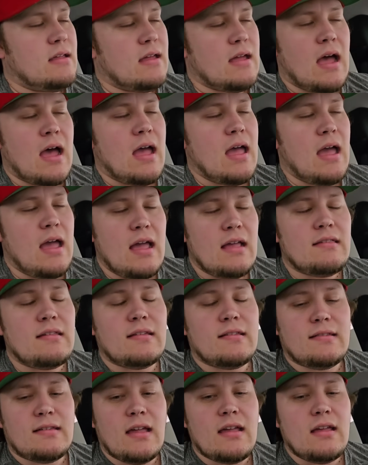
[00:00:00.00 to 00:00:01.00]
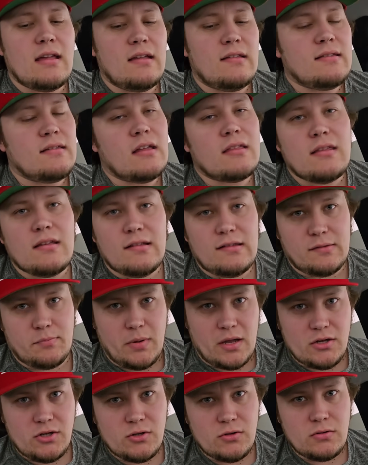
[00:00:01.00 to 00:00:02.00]
I hate to say it, it's nothing
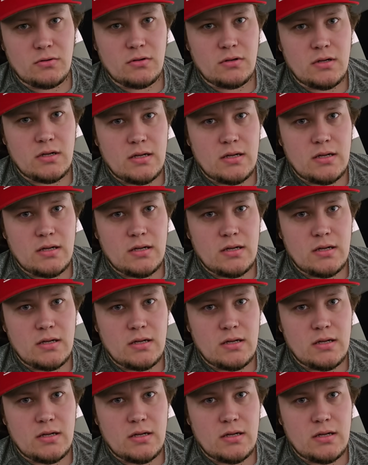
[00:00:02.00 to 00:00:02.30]
special.